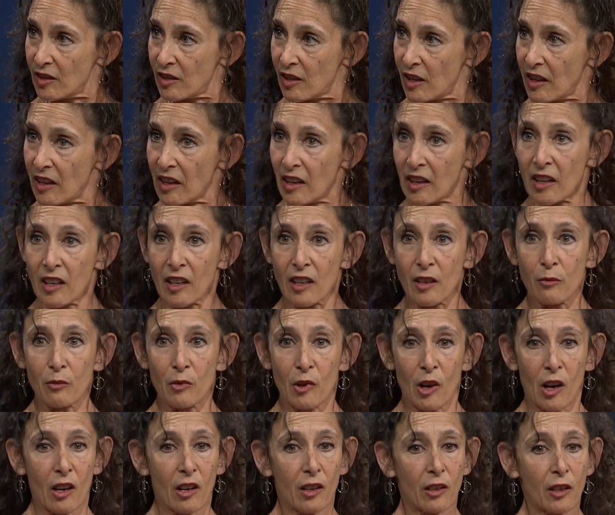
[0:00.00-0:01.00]
a
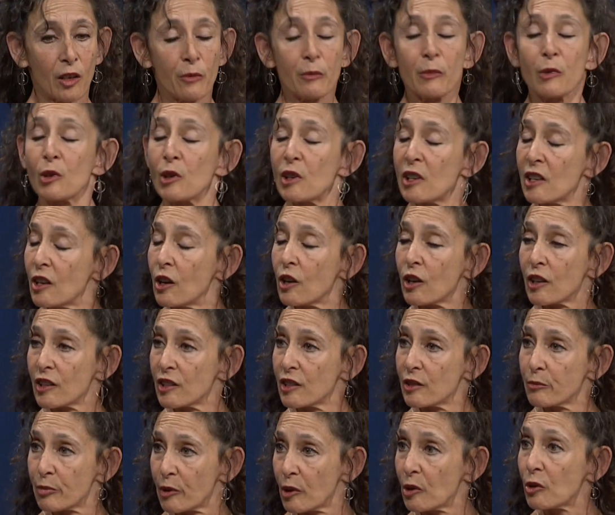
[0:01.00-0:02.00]
community
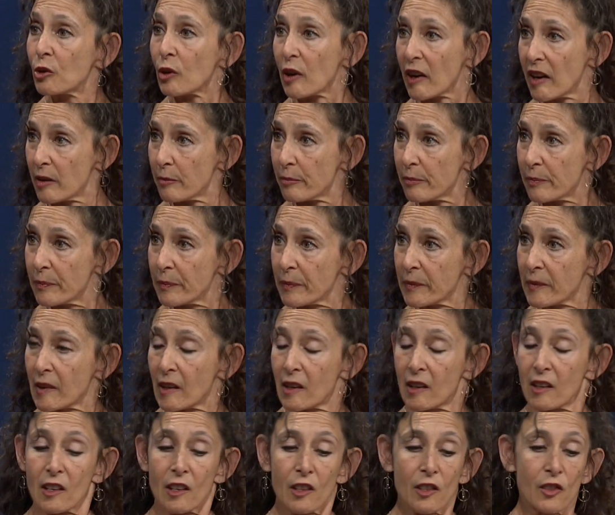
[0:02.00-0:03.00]
garden program.
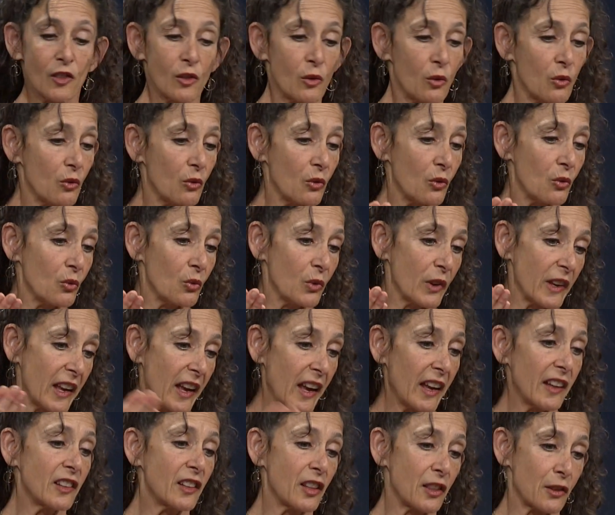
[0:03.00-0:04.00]
So we
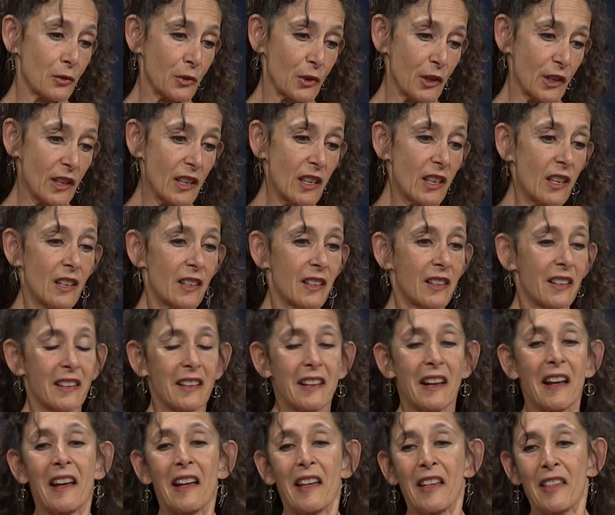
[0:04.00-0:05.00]
had 3.
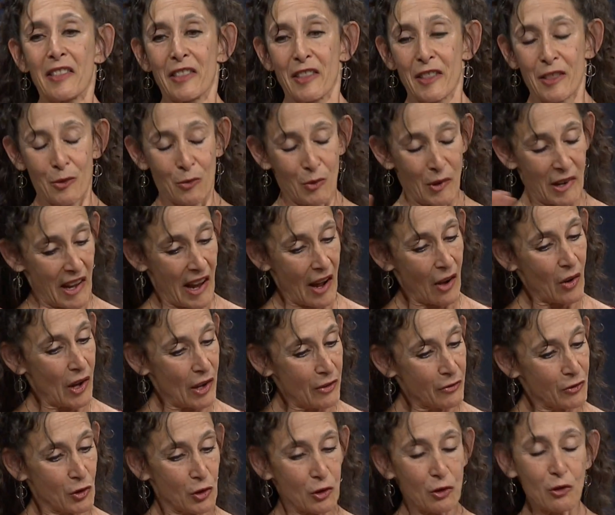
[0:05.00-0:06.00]
We now
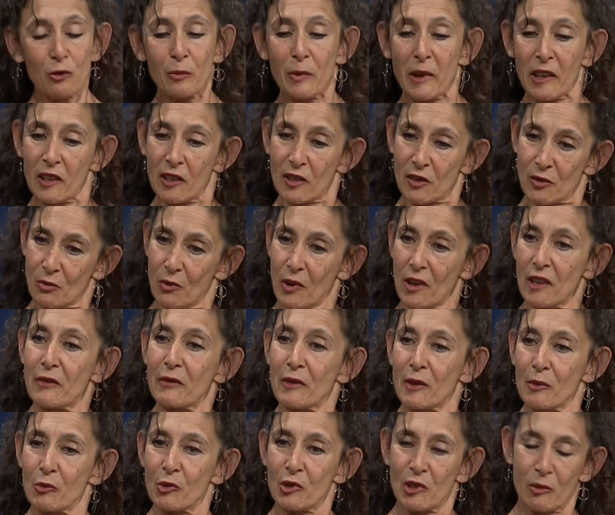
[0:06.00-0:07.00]
have 2 because one of
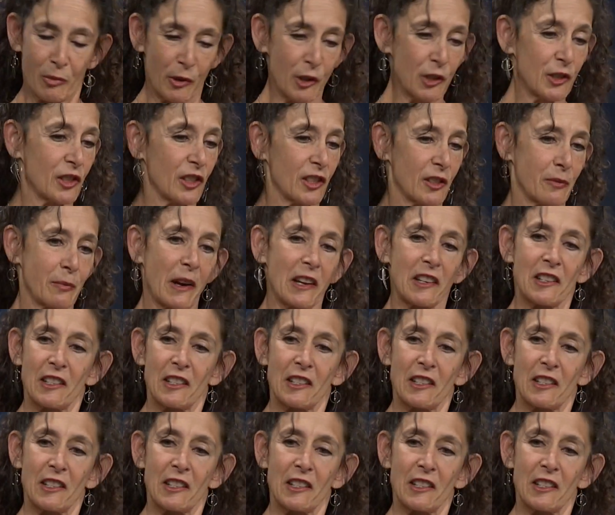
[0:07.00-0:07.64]
them was purchased by